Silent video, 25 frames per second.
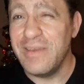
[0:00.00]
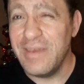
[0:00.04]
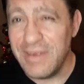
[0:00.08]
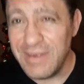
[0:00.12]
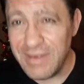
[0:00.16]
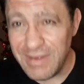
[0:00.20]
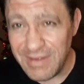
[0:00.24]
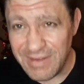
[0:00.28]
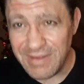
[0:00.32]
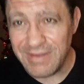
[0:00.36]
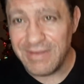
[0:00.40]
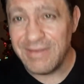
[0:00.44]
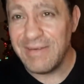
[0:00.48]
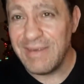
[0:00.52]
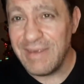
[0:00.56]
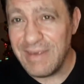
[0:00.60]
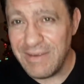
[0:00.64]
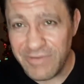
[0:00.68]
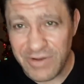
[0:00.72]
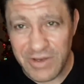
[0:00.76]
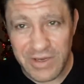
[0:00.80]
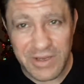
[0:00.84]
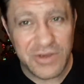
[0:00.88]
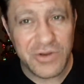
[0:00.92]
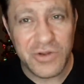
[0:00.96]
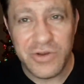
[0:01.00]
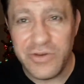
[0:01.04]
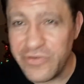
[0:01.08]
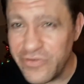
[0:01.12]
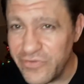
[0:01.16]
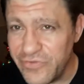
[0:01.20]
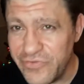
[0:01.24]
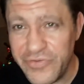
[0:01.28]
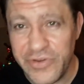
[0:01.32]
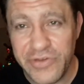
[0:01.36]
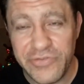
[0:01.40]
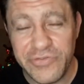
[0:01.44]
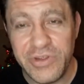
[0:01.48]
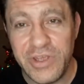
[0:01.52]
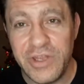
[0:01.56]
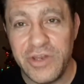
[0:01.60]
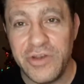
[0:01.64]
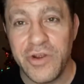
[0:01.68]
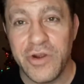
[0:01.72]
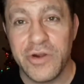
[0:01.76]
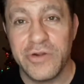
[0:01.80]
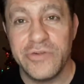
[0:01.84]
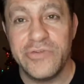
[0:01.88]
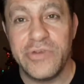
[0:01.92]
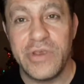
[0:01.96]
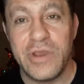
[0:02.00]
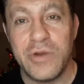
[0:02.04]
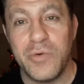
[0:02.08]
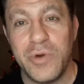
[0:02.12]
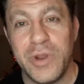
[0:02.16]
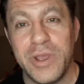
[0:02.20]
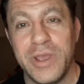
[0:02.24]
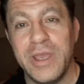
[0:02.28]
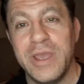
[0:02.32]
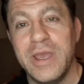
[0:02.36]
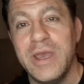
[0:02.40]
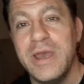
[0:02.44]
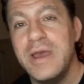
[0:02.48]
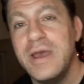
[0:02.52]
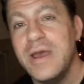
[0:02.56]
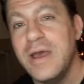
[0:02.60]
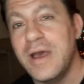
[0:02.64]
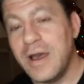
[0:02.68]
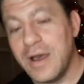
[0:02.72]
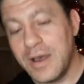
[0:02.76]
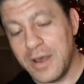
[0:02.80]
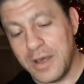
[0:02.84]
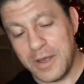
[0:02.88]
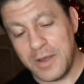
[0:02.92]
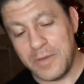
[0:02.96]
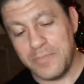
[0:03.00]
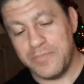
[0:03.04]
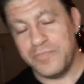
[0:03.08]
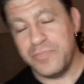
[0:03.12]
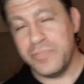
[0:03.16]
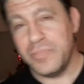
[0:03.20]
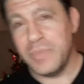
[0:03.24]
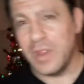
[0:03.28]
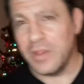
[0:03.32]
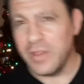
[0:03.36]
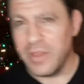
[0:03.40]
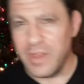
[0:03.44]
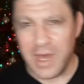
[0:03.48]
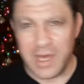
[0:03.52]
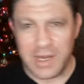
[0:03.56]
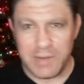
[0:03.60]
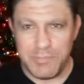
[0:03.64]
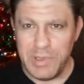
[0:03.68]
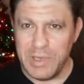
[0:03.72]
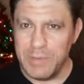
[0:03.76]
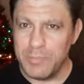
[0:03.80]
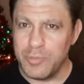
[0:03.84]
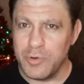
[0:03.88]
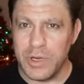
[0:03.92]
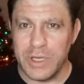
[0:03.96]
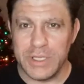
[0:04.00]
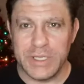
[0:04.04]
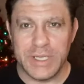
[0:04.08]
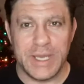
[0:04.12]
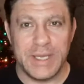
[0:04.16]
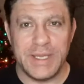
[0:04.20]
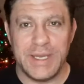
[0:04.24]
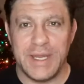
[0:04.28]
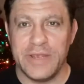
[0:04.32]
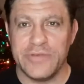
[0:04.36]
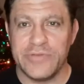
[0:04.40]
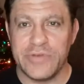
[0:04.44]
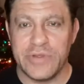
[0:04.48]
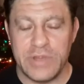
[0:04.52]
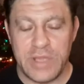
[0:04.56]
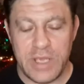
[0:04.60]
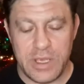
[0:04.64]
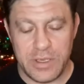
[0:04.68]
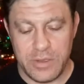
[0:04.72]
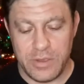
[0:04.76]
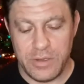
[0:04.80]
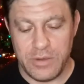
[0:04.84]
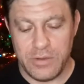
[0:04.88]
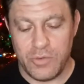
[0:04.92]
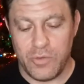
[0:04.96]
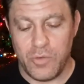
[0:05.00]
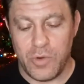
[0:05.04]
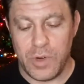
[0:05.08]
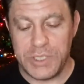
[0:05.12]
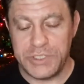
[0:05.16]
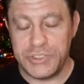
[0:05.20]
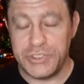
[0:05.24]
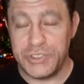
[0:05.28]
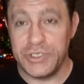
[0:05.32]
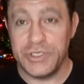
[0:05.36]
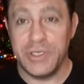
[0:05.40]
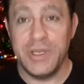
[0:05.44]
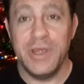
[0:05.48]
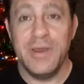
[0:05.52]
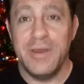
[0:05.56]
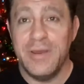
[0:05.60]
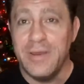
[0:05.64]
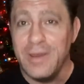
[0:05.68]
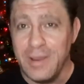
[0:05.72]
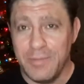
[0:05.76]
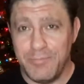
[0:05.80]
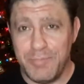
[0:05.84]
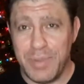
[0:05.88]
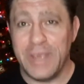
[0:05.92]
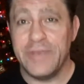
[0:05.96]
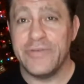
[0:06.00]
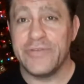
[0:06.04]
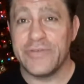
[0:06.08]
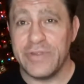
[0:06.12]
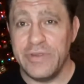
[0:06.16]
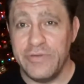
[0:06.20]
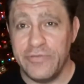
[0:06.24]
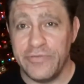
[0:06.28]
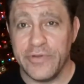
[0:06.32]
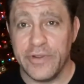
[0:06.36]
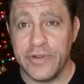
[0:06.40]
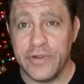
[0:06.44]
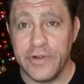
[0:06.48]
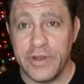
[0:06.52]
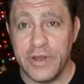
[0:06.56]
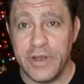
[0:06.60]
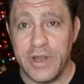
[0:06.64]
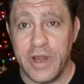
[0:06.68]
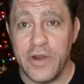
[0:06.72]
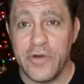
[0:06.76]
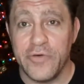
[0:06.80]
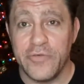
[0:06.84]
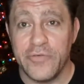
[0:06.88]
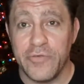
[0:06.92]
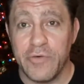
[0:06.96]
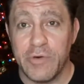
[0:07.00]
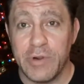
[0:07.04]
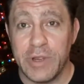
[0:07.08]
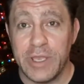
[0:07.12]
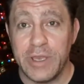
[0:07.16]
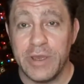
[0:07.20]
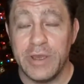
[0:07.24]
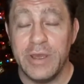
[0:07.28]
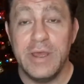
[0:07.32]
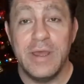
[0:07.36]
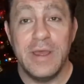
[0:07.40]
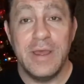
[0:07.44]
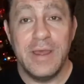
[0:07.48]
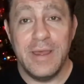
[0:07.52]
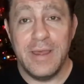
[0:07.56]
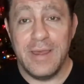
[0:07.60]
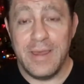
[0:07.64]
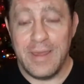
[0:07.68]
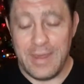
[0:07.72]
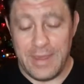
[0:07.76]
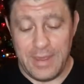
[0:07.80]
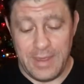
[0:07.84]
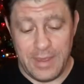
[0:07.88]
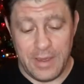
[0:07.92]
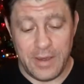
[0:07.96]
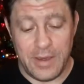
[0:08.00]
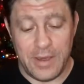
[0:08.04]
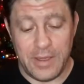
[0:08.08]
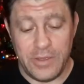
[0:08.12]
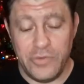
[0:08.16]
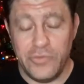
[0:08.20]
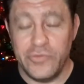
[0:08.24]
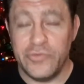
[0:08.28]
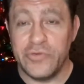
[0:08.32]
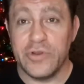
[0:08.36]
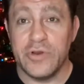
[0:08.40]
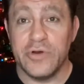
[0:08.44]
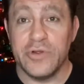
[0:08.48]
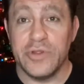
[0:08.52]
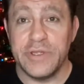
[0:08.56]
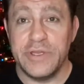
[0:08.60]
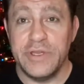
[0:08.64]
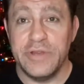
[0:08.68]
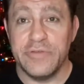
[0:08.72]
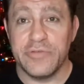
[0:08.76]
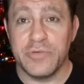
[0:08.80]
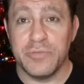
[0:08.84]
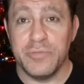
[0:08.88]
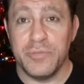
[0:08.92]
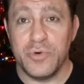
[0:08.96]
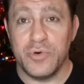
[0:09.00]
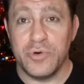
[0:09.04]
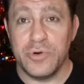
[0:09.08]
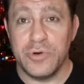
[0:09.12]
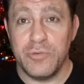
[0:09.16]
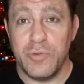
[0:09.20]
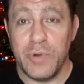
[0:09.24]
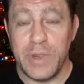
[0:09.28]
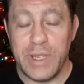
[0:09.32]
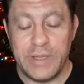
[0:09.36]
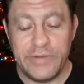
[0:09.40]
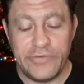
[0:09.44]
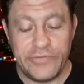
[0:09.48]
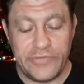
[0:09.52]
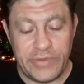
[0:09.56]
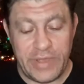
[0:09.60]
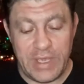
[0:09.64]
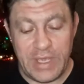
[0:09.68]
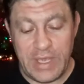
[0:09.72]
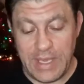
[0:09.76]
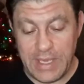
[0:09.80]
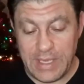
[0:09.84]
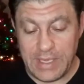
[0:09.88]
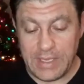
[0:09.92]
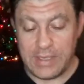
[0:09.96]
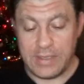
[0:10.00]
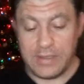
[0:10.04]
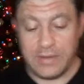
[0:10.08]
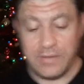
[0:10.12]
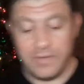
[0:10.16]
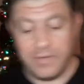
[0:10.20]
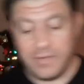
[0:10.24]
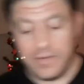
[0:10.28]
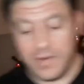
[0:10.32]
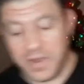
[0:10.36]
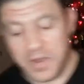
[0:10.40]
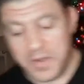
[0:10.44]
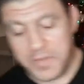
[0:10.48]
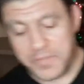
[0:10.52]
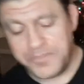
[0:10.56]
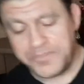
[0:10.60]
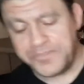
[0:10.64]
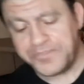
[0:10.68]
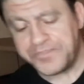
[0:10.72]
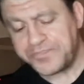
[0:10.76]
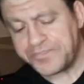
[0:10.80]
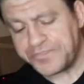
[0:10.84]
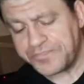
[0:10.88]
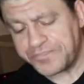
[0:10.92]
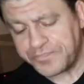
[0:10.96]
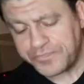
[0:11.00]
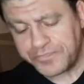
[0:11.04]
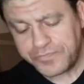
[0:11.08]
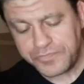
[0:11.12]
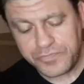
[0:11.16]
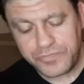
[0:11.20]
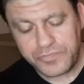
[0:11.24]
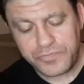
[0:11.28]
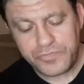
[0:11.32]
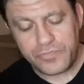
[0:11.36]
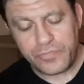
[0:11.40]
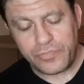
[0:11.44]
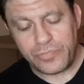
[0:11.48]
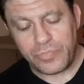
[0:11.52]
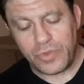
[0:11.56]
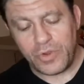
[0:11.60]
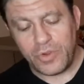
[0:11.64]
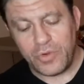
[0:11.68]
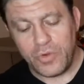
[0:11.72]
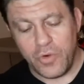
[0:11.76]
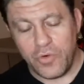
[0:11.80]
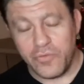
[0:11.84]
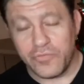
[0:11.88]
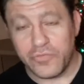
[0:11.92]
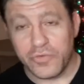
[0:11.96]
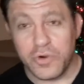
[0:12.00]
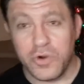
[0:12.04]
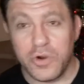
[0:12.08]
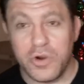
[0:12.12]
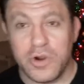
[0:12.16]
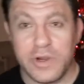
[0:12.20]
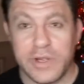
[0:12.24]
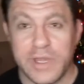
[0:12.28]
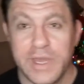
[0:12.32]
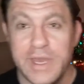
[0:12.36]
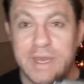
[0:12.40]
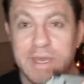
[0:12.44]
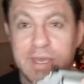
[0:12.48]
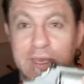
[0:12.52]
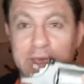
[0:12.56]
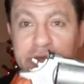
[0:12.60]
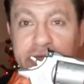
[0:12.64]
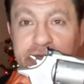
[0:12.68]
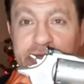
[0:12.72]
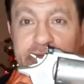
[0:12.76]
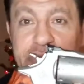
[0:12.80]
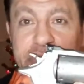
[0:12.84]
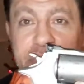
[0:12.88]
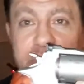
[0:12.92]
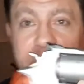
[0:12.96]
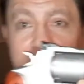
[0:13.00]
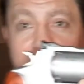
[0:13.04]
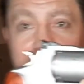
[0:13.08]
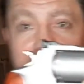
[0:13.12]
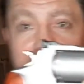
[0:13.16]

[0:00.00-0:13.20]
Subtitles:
is even good to 15 yards that way. A lot of people online asking that question. I basically figured it out for you using all the different bullet weights. And overall, guys,